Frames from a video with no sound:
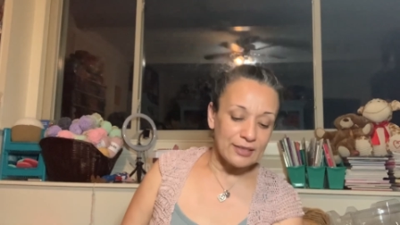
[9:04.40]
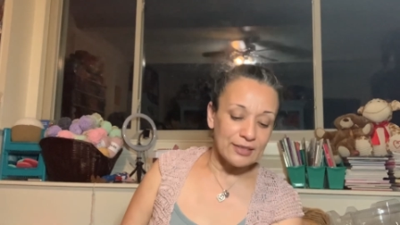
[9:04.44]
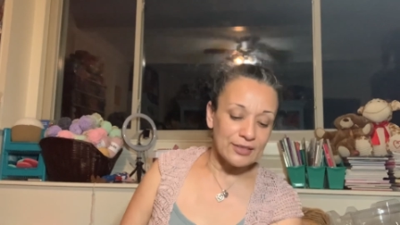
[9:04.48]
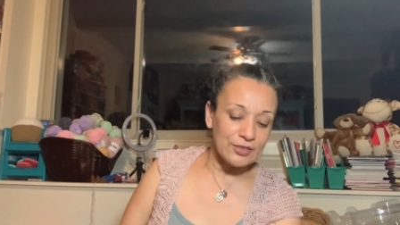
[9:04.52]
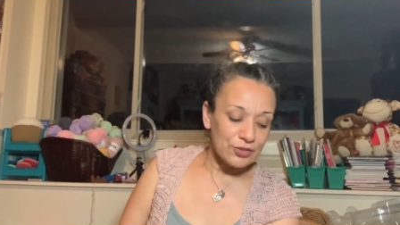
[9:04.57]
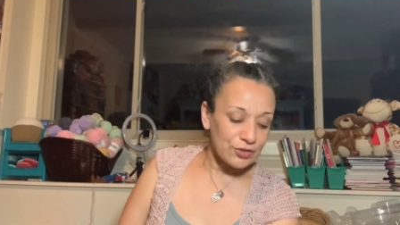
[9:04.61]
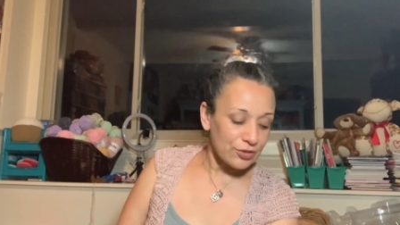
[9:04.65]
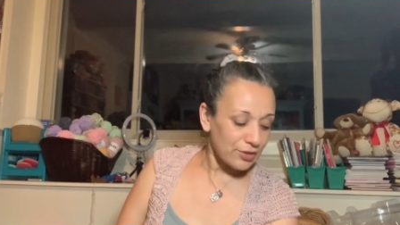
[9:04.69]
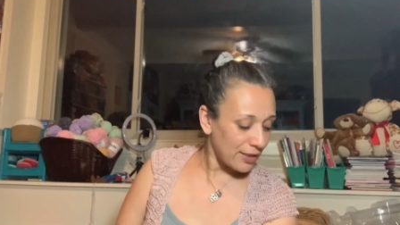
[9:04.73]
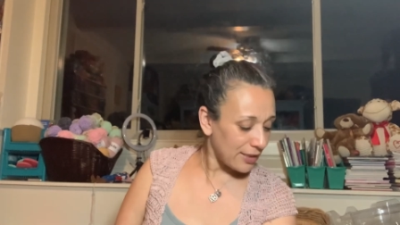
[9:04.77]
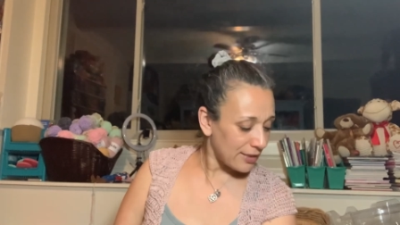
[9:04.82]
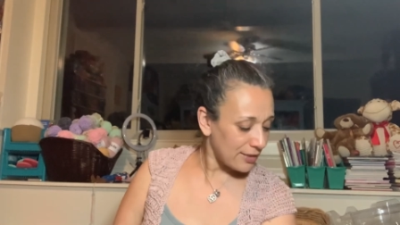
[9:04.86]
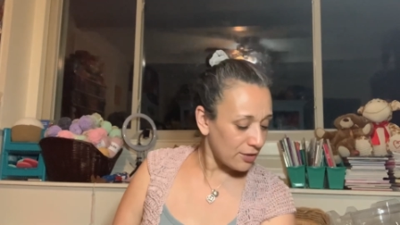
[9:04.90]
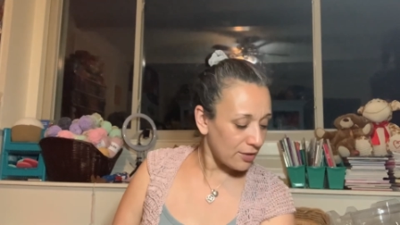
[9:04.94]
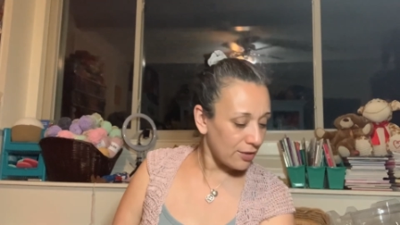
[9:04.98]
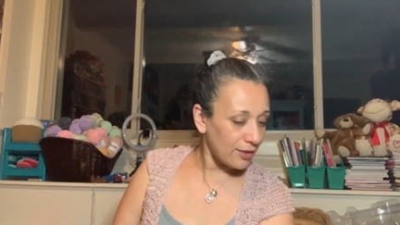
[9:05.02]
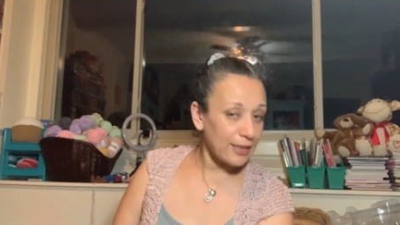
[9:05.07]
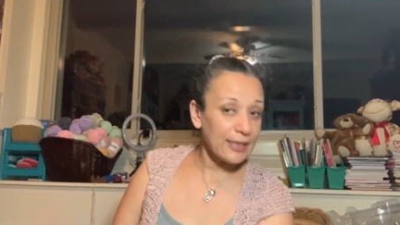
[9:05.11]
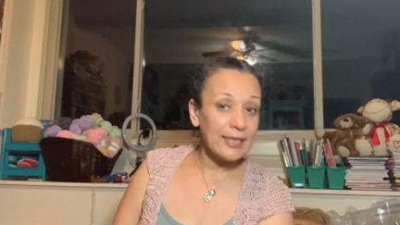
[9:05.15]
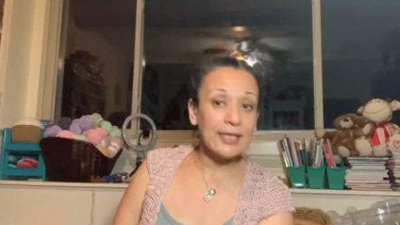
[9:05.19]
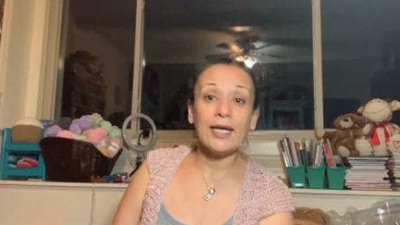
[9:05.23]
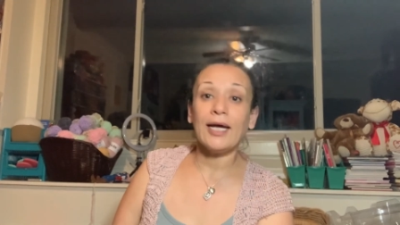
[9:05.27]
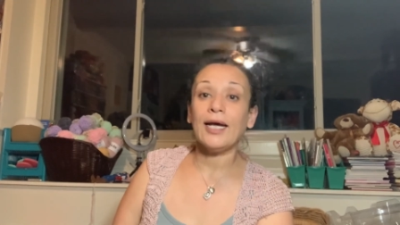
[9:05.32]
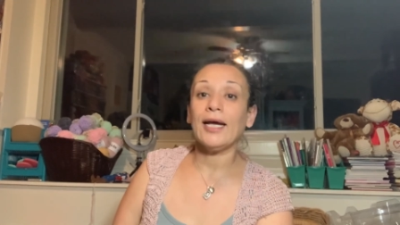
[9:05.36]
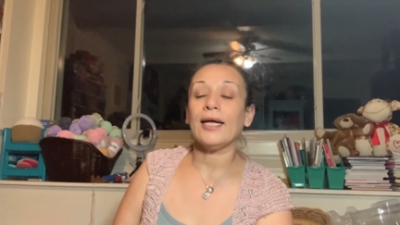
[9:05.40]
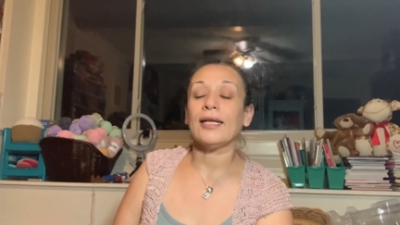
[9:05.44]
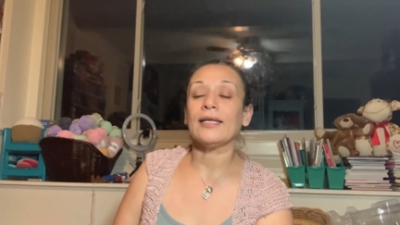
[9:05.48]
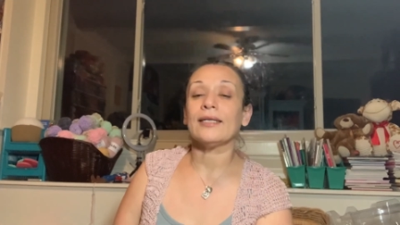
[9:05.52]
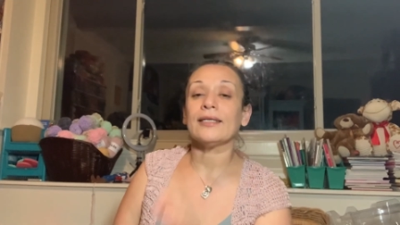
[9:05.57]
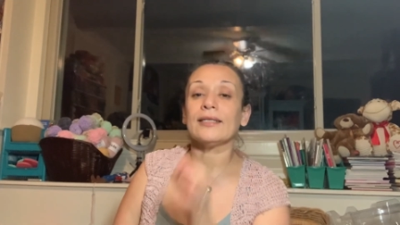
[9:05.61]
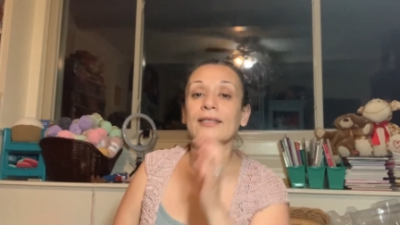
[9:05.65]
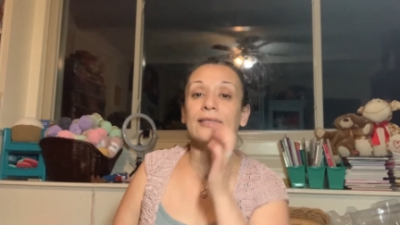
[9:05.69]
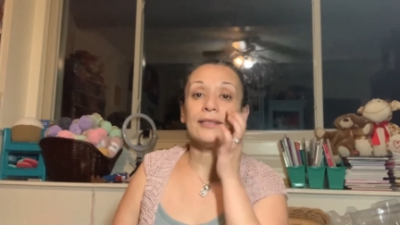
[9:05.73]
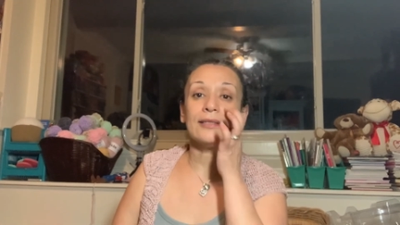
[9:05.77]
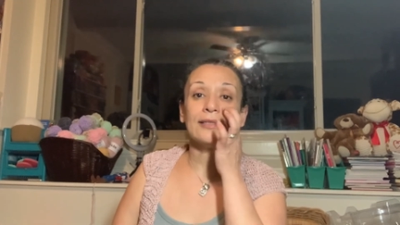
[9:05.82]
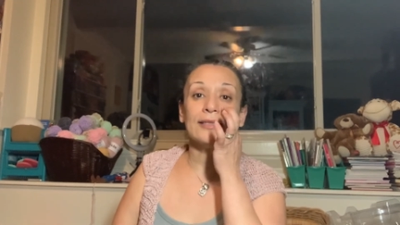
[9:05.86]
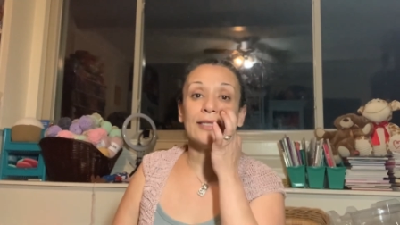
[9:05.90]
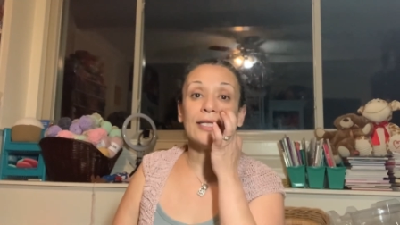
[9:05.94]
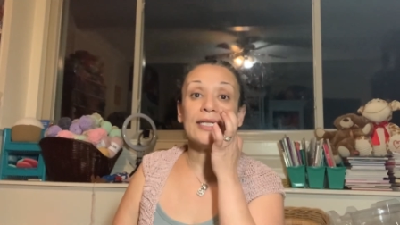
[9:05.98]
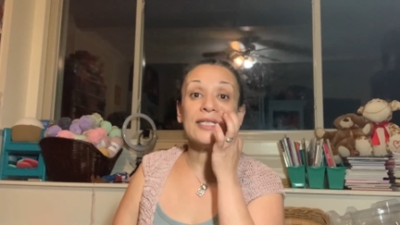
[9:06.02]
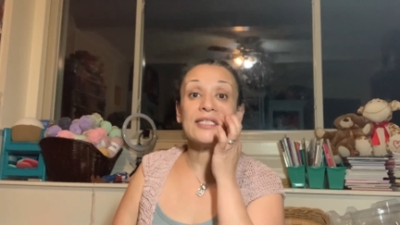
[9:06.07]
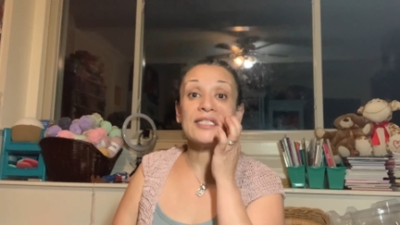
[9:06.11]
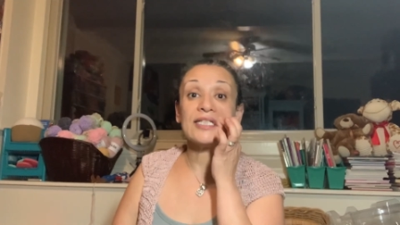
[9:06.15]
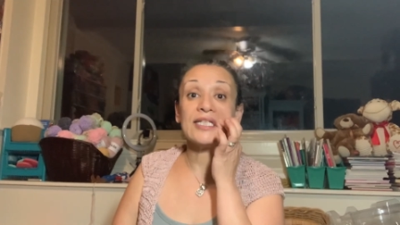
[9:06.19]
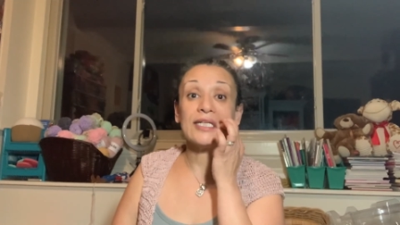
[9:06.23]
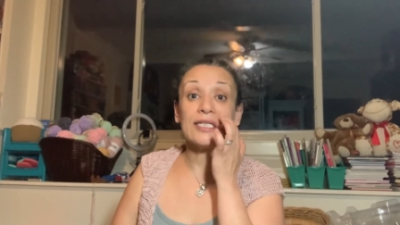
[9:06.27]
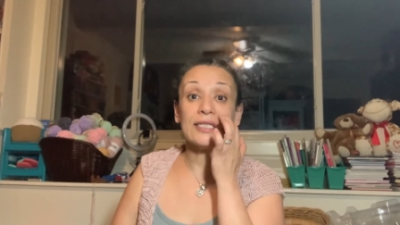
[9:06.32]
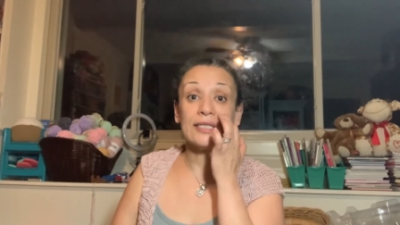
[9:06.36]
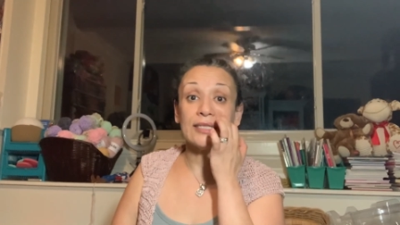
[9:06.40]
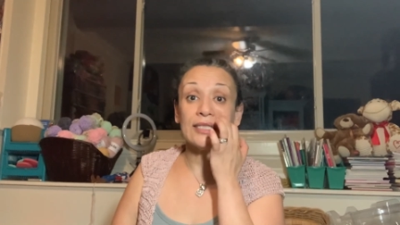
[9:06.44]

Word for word: So that's all I got. That's it.